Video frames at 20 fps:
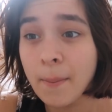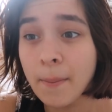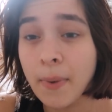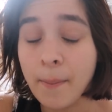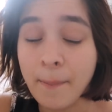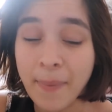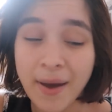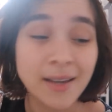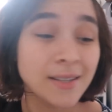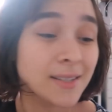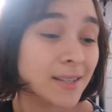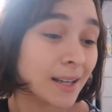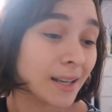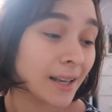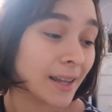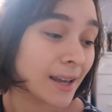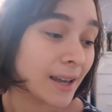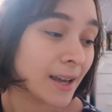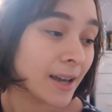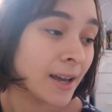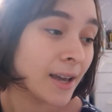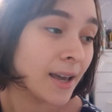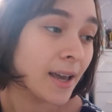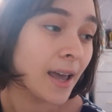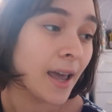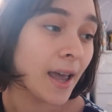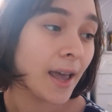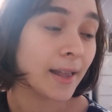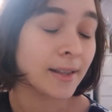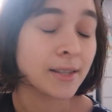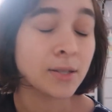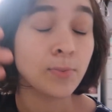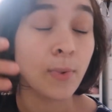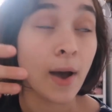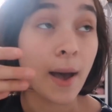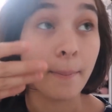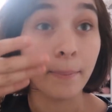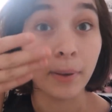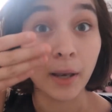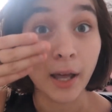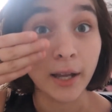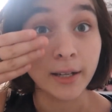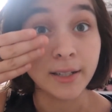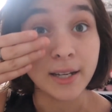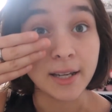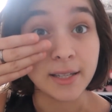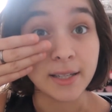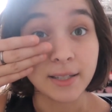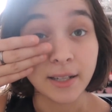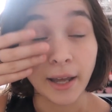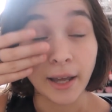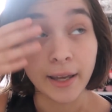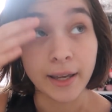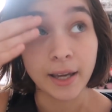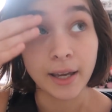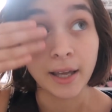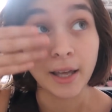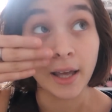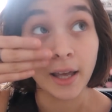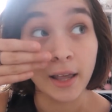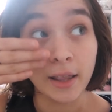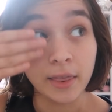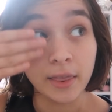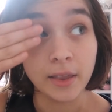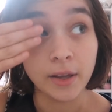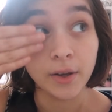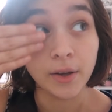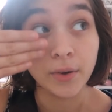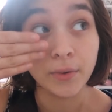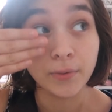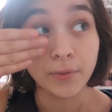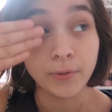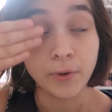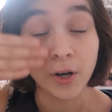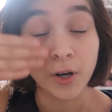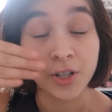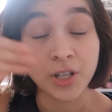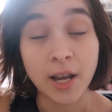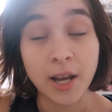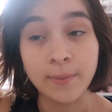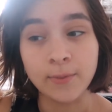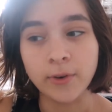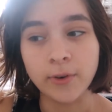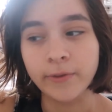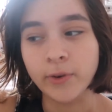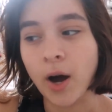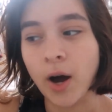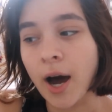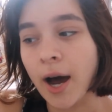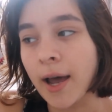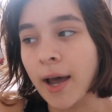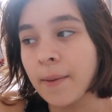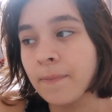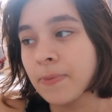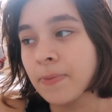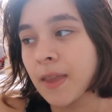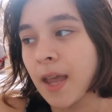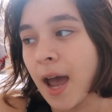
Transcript: But basically, it's where blood is like in the front chamber of your eye.